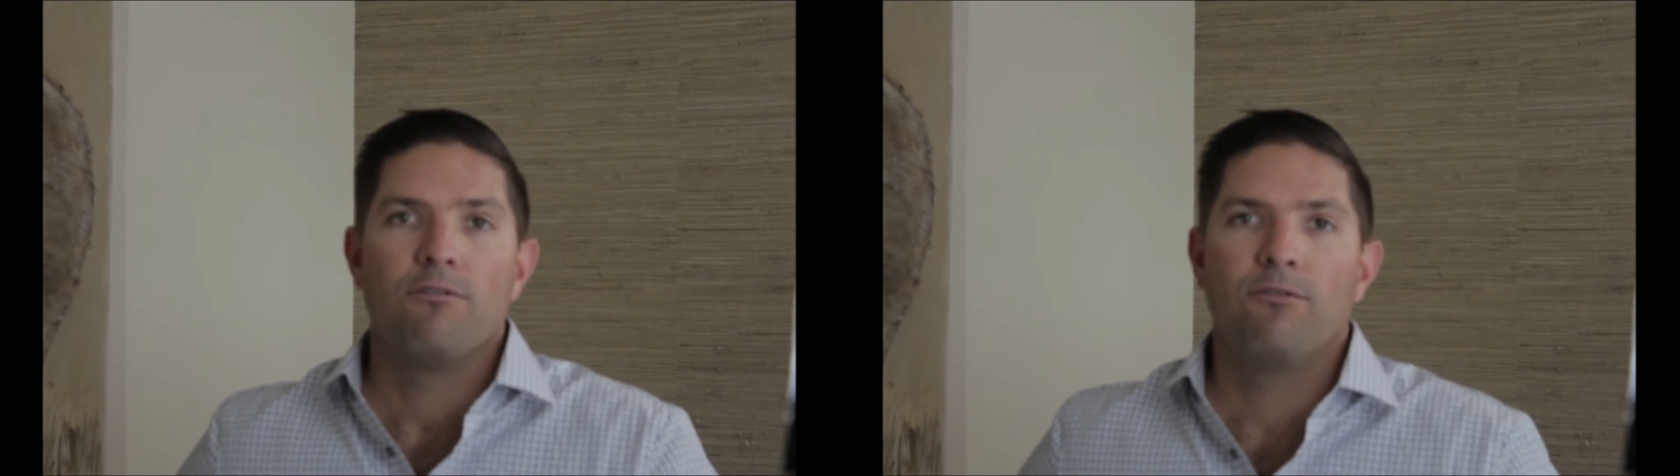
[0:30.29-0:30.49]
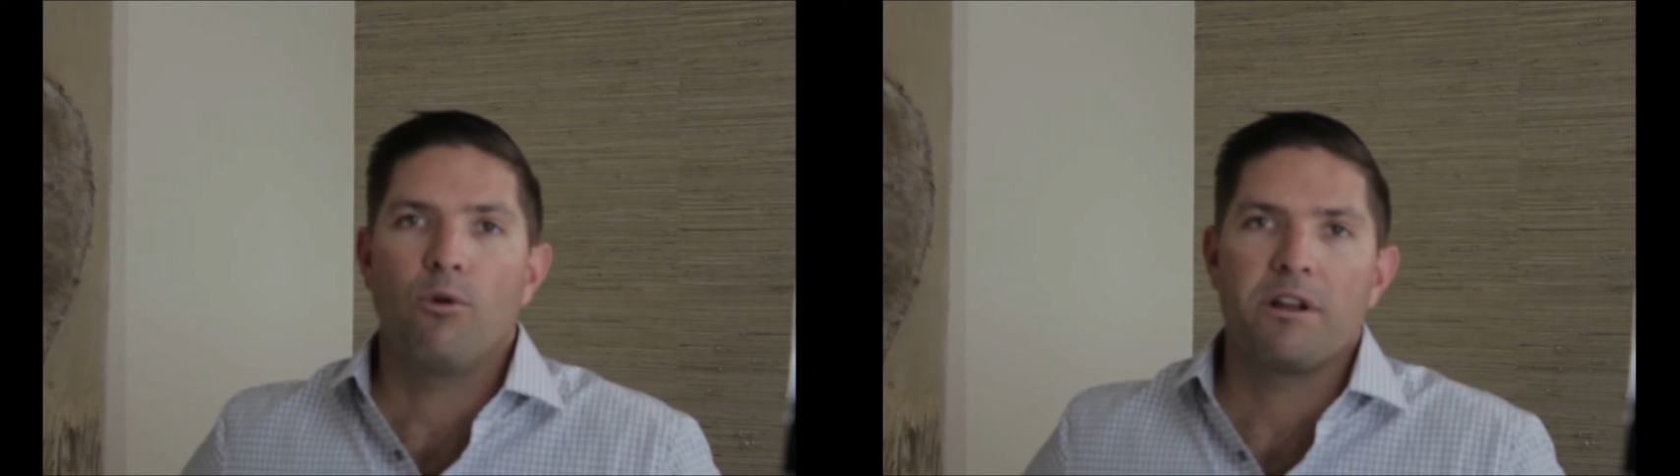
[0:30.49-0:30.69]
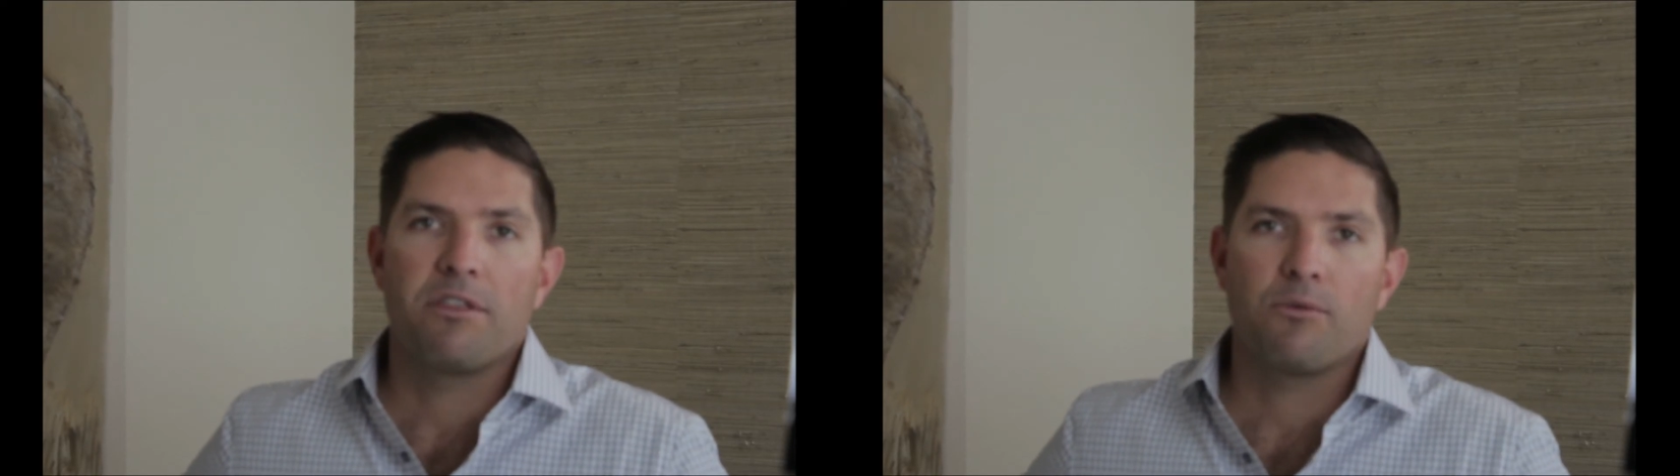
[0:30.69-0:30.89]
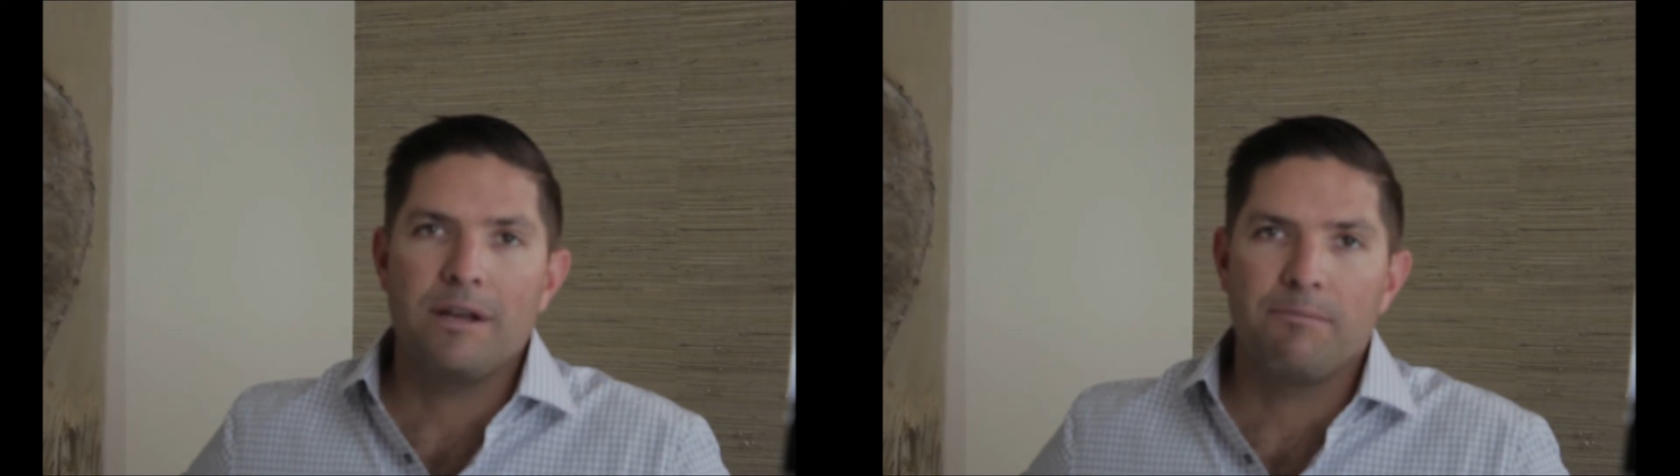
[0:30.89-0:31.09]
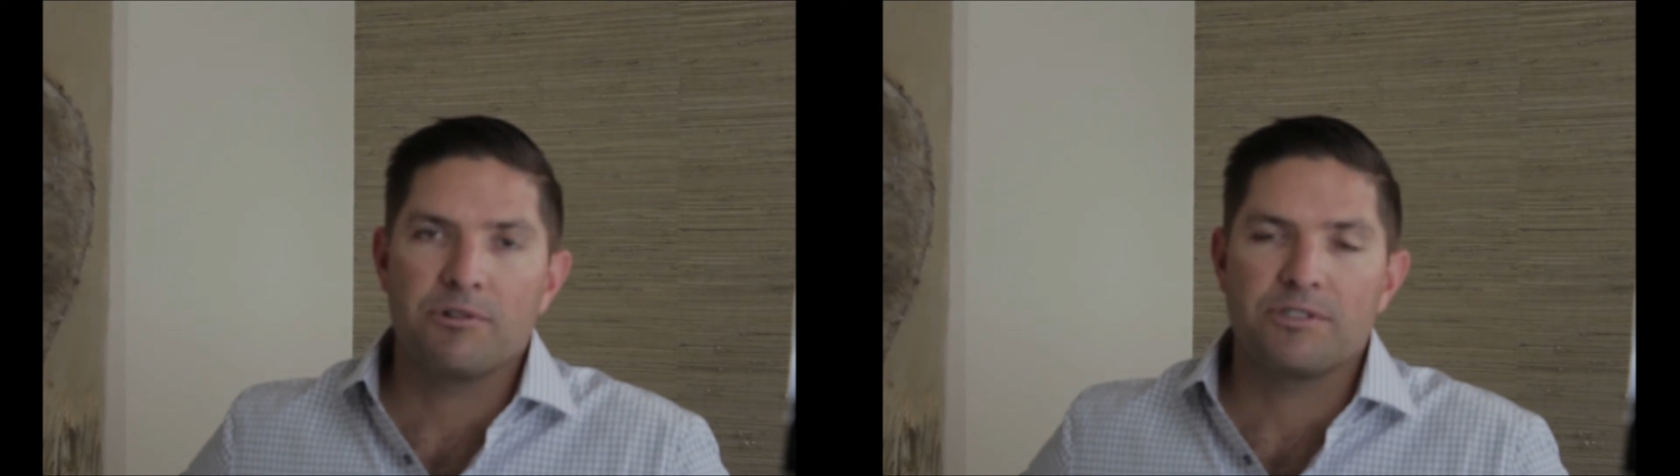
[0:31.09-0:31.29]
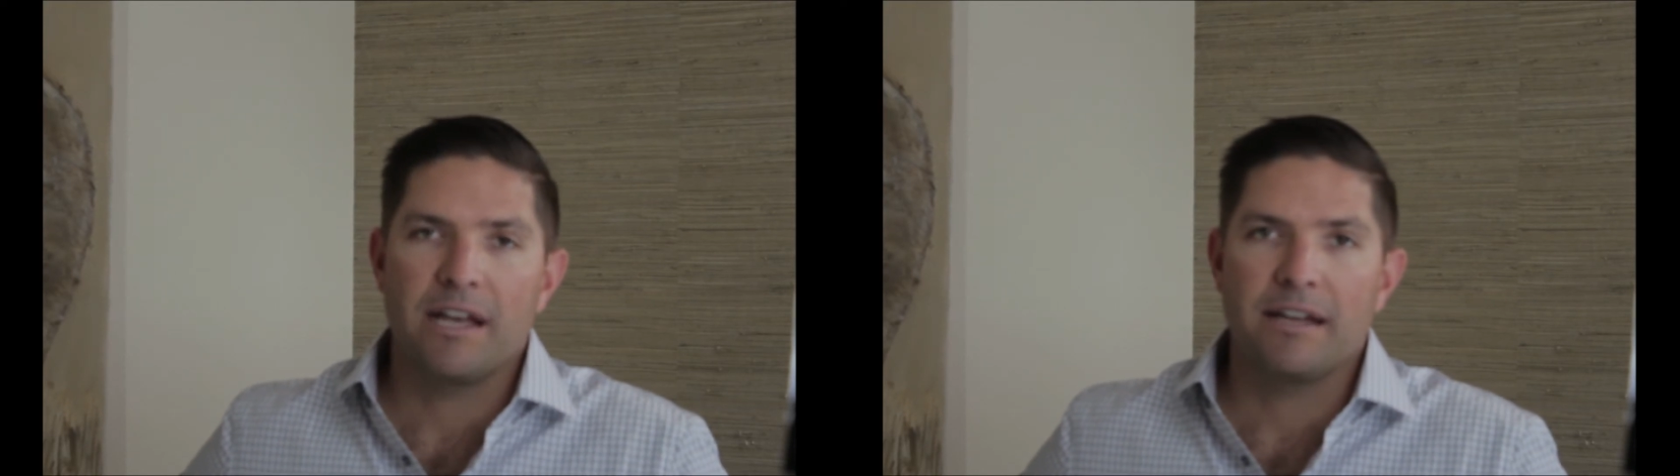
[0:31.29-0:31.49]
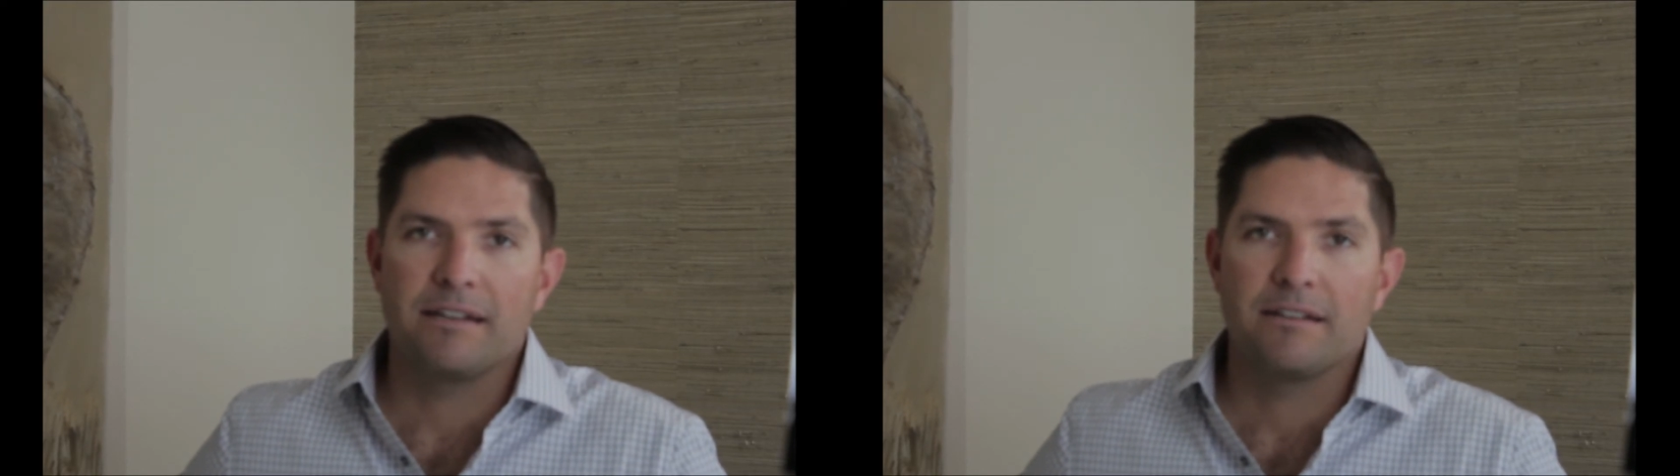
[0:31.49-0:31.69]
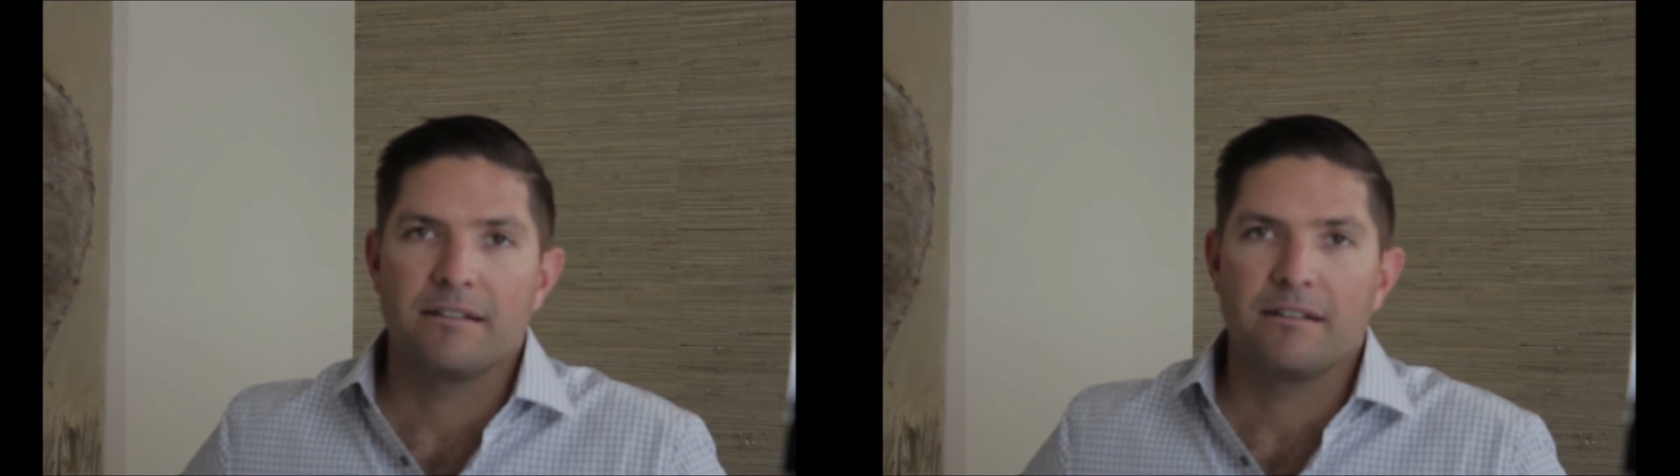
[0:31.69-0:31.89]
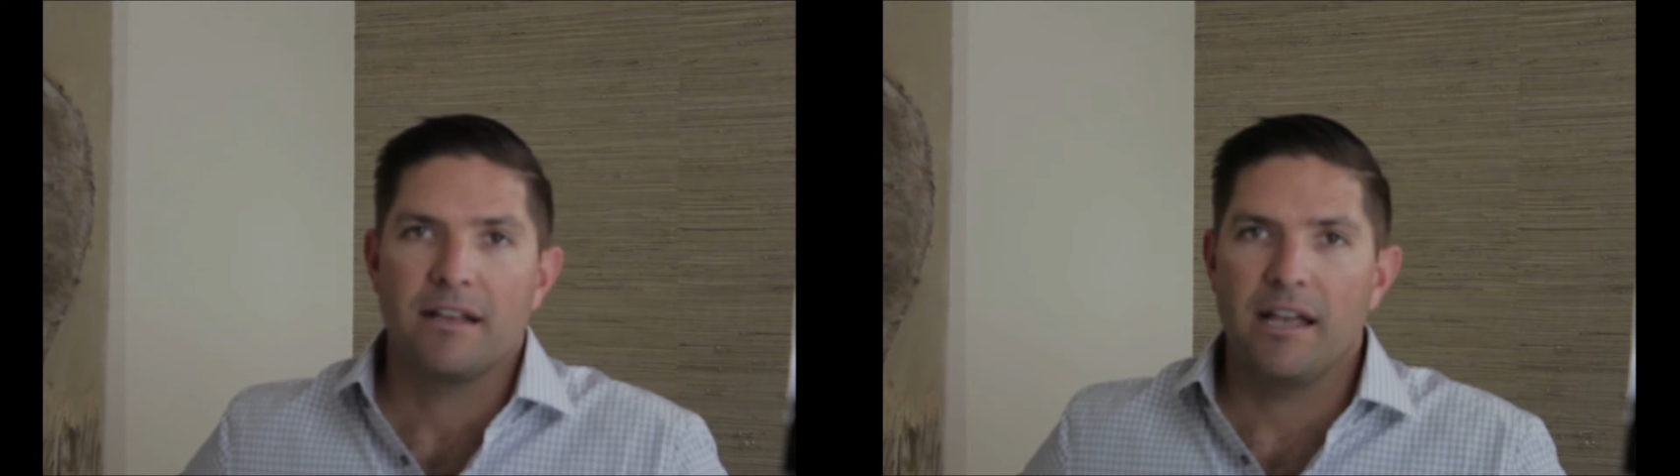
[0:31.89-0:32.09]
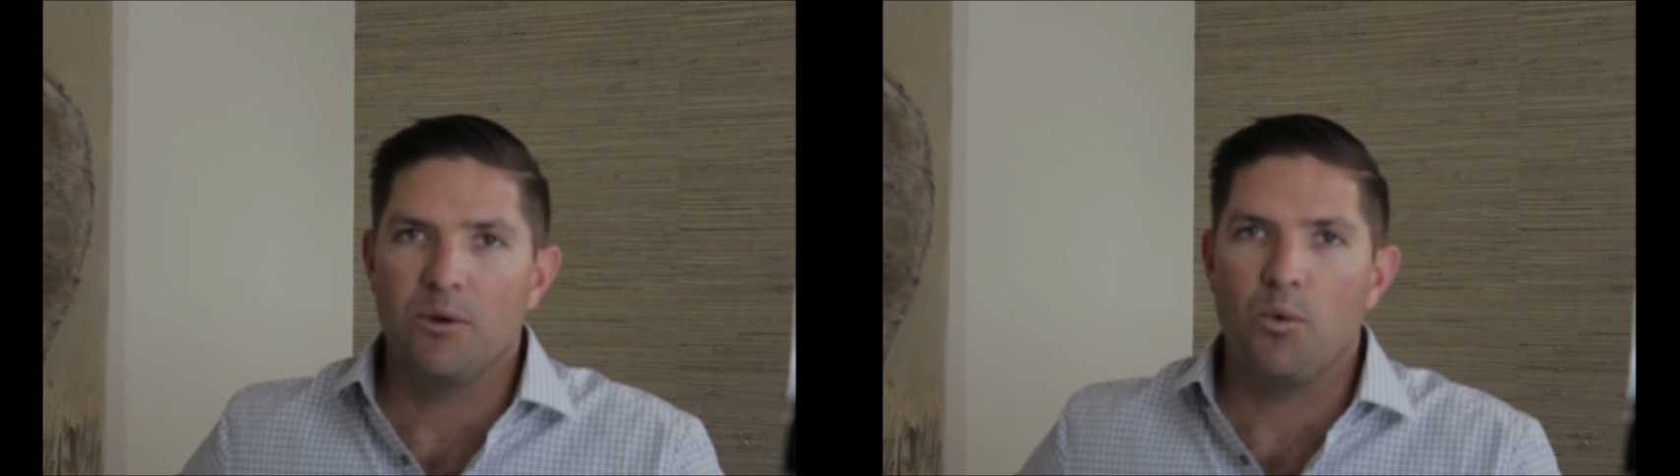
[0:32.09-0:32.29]
43%
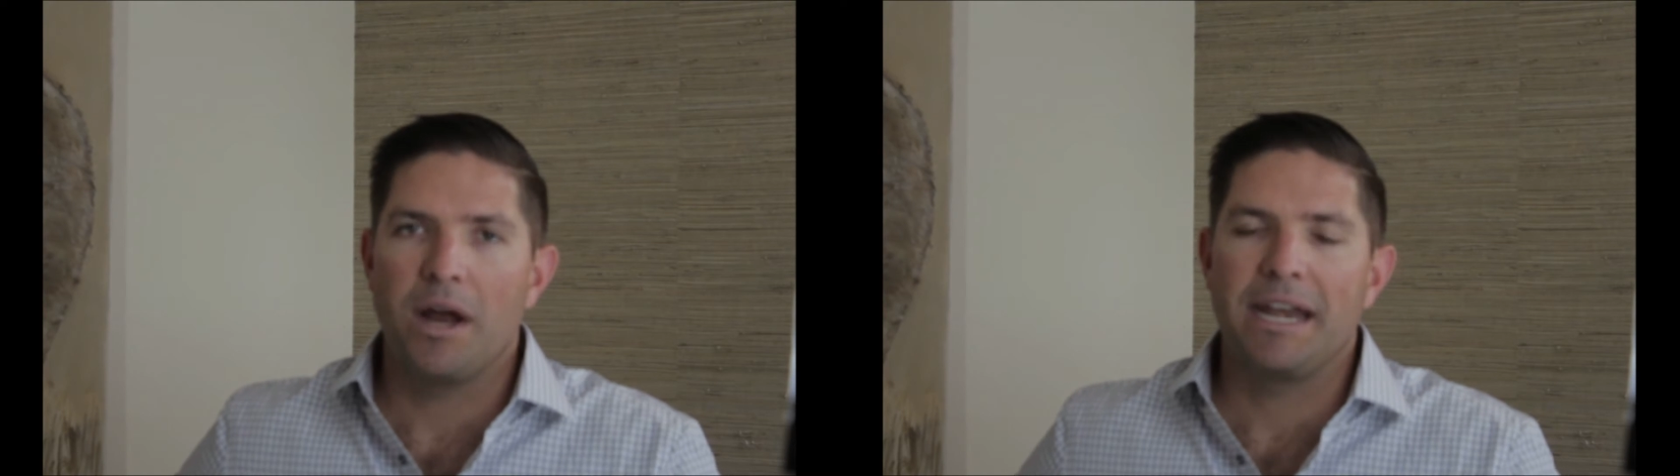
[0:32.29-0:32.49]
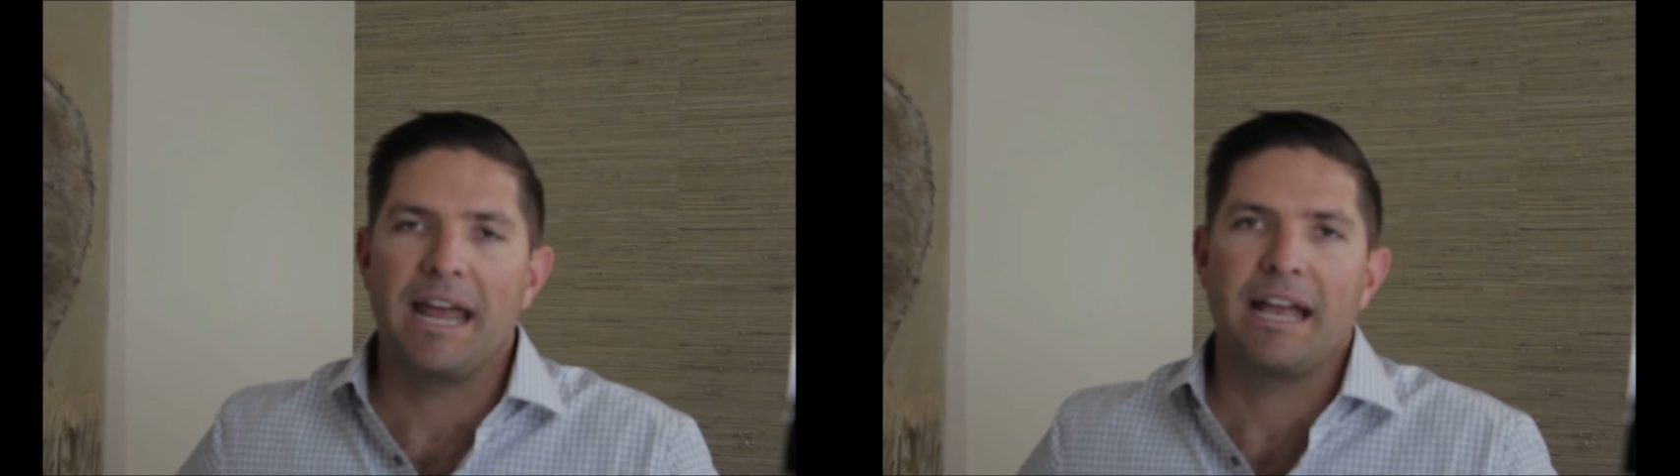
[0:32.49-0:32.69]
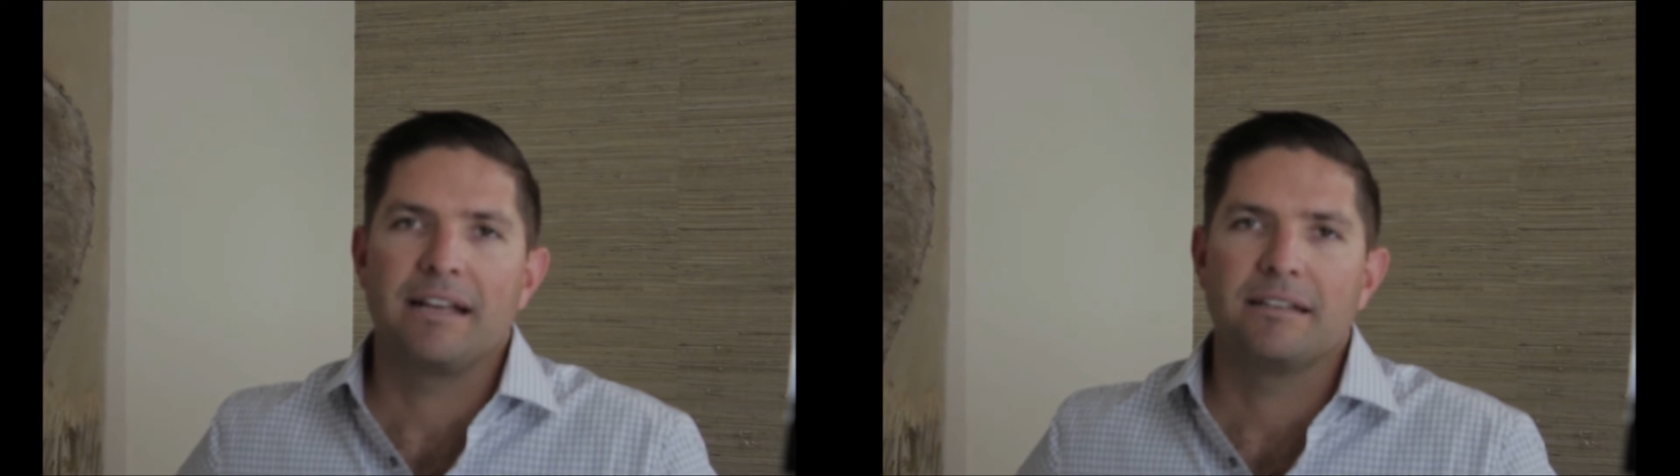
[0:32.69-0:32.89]
in one day.